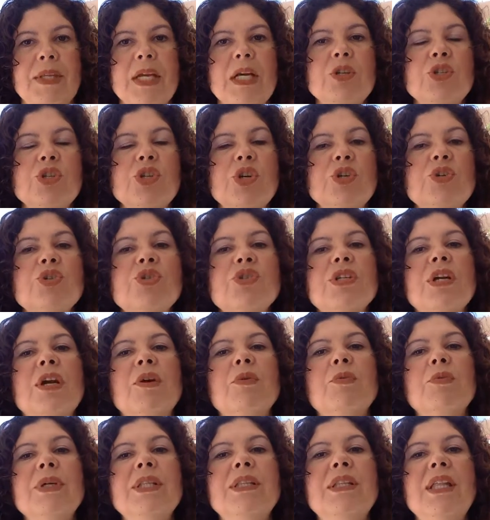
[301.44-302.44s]
So you
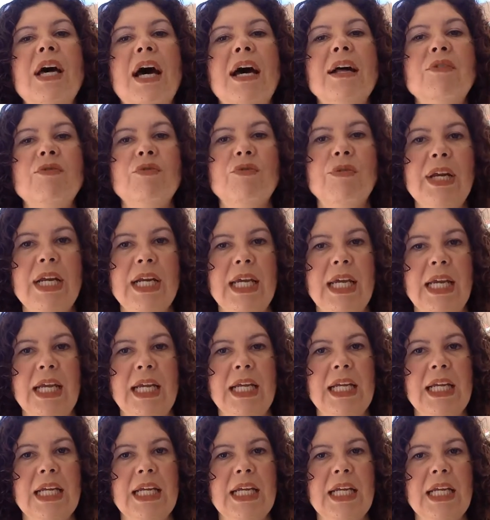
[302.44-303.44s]
start with that reading.
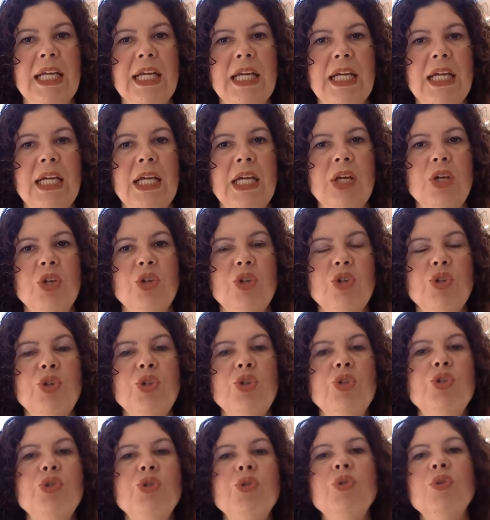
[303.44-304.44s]

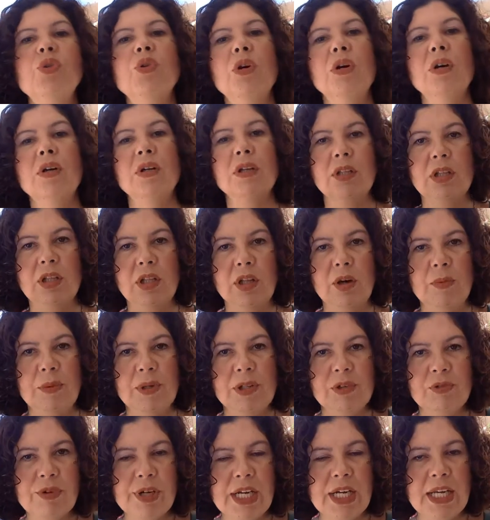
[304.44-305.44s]
You do a
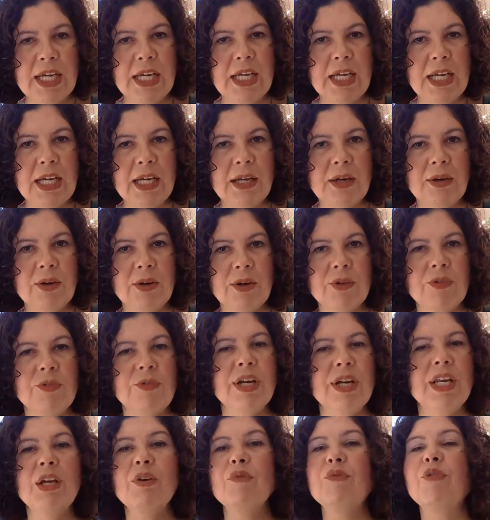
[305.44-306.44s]
global reading or
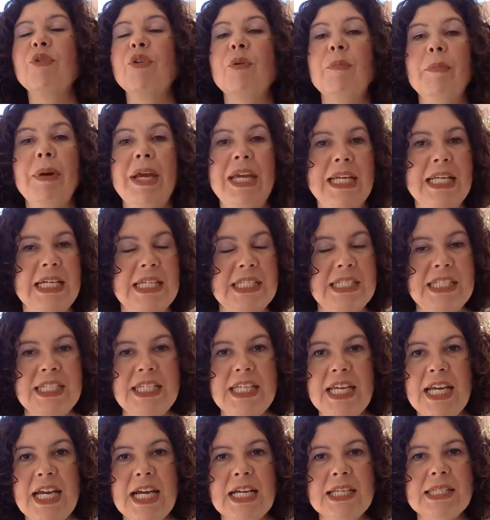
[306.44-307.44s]
reading for main
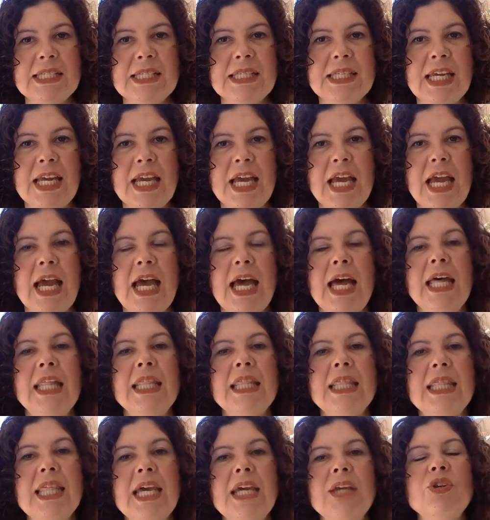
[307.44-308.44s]
ideas,
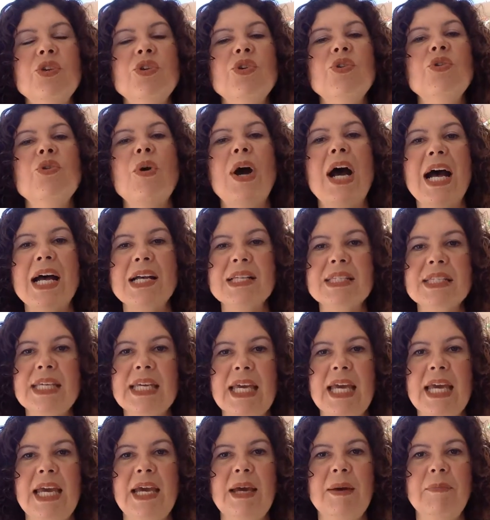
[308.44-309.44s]
and then you ask
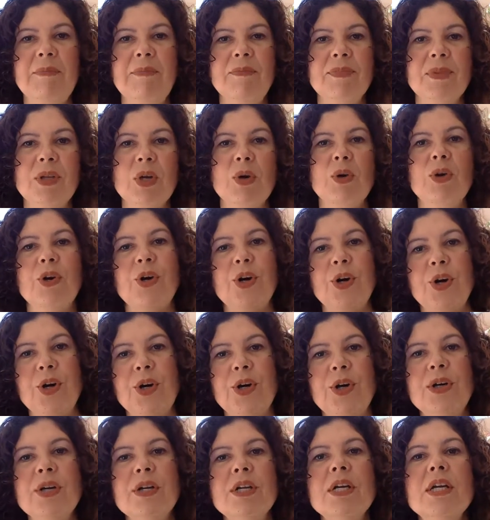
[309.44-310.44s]
him or
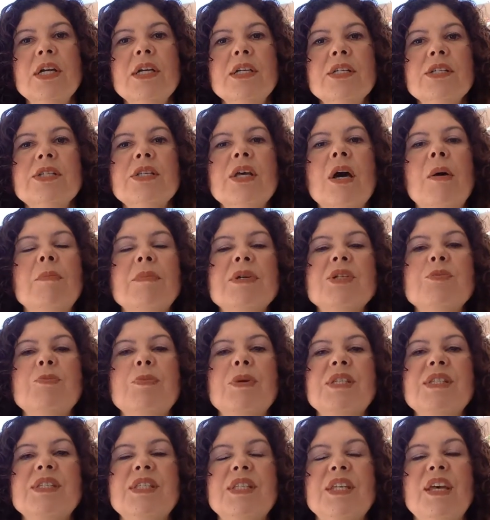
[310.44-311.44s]
her some
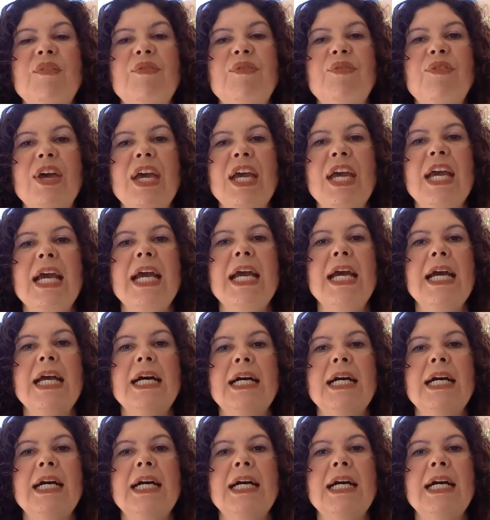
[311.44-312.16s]
specific